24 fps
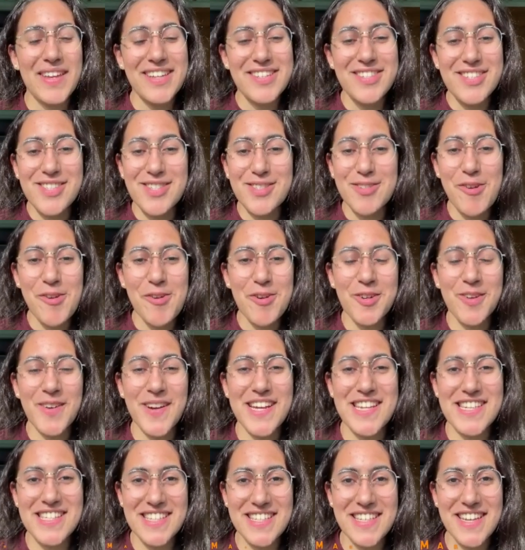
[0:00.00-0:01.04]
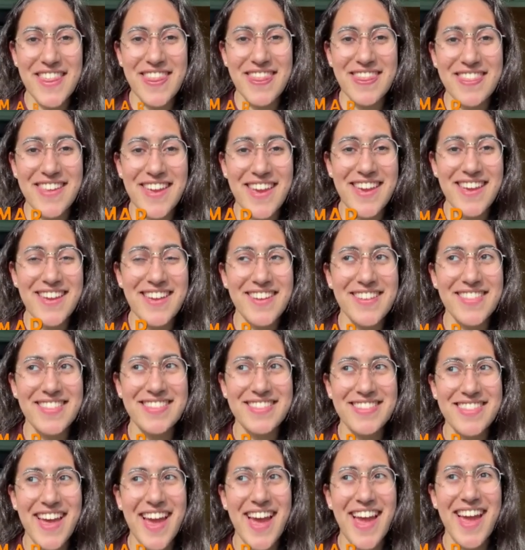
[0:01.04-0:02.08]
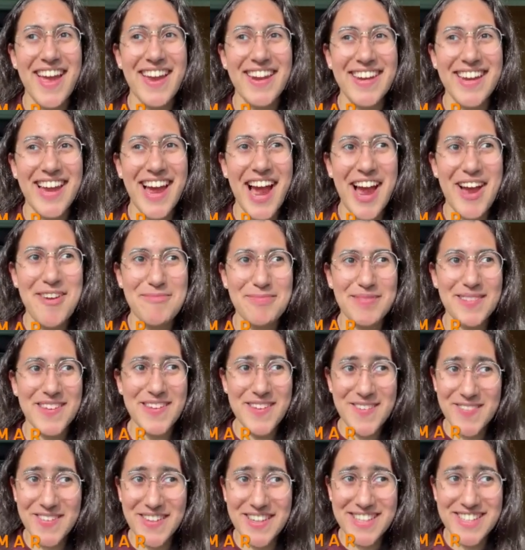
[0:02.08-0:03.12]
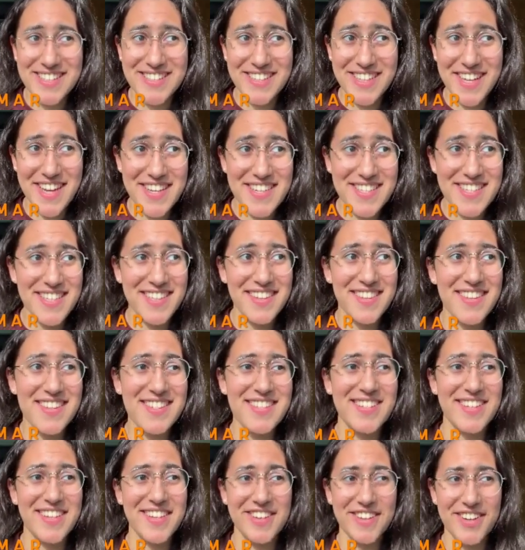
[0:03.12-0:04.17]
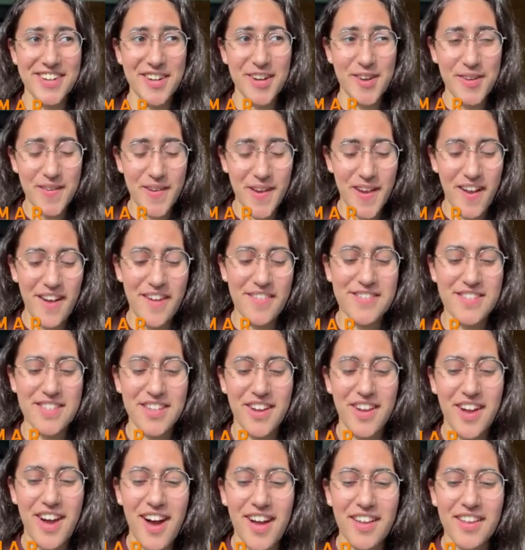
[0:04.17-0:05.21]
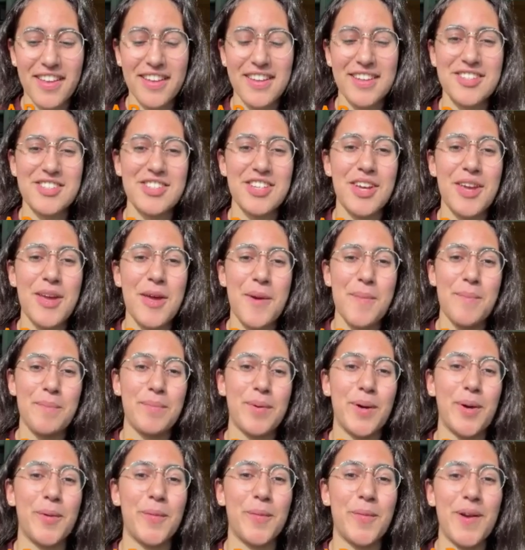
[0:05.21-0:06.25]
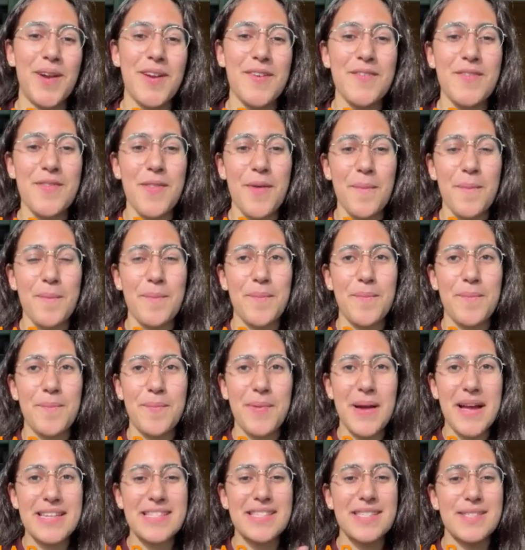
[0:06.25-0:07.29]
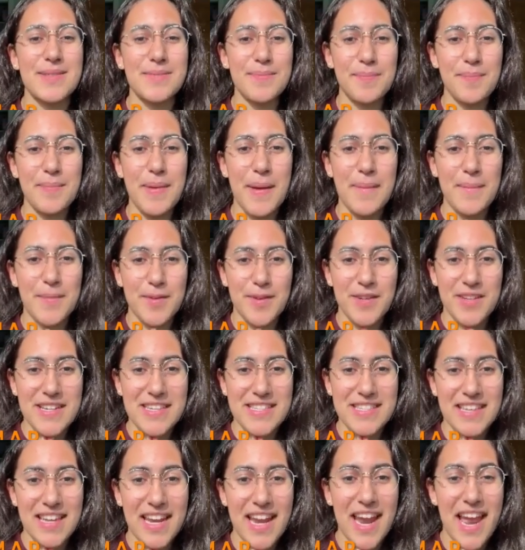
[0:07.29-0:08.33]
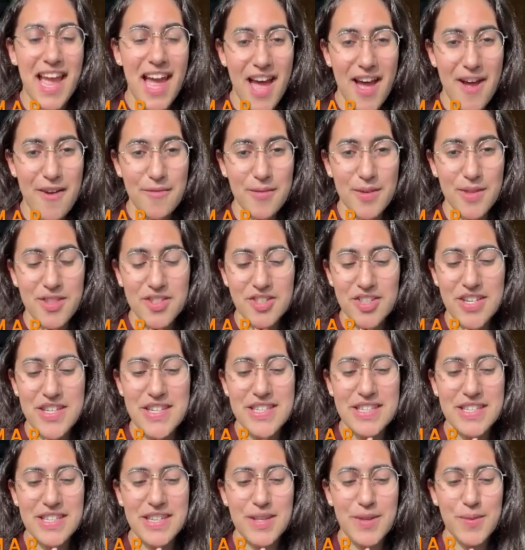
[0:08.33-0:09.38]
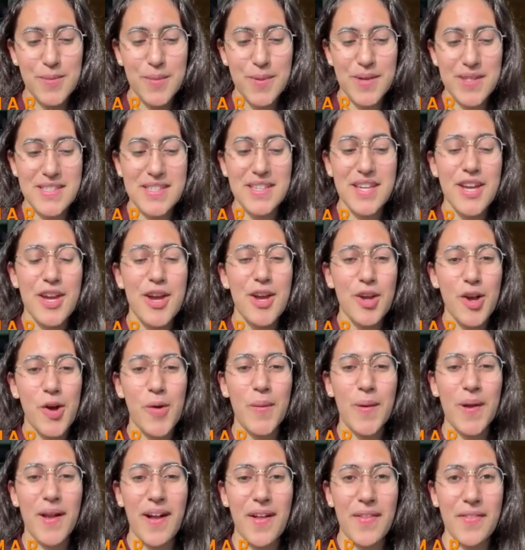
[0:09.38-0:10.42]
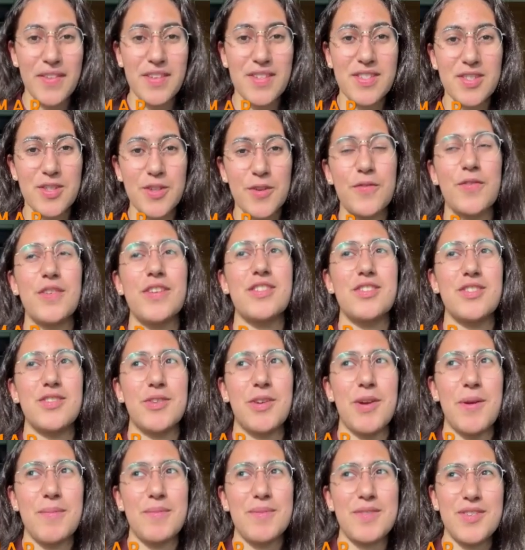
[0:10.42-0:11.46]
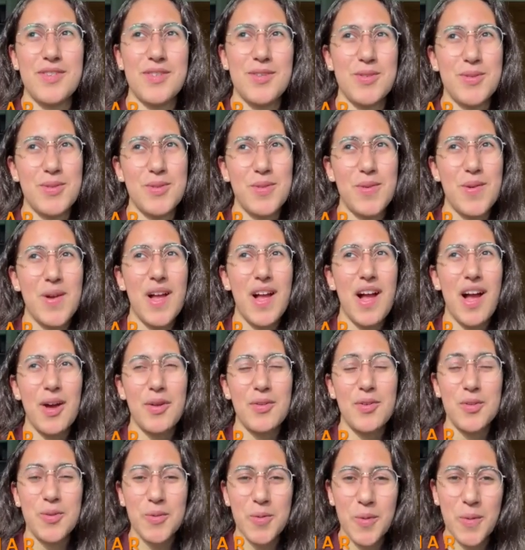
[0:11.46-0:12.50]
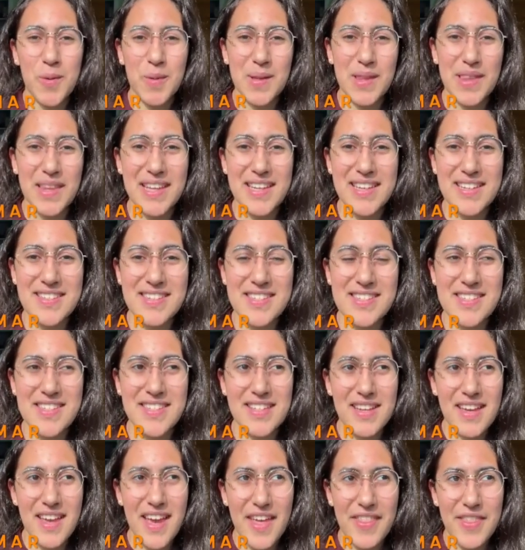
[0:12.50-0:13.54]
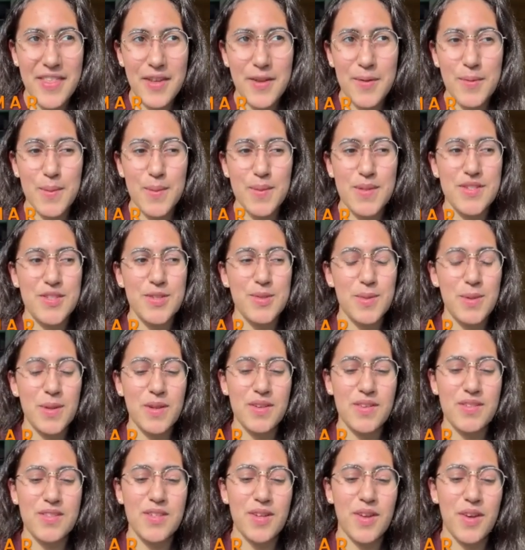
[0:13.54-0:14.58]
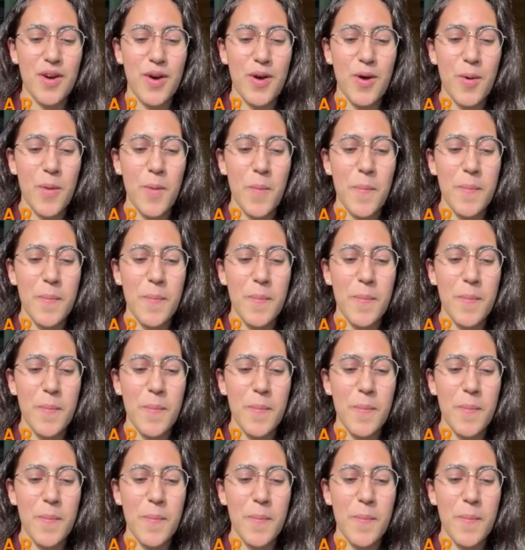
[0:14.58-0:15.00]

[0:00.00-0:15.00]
It's so crazy to think that I'm leaving J18 this year and going off to college, but one of the best memories that I have with J18 was going on the service trip to New Orleans. I think it was 2 years ago.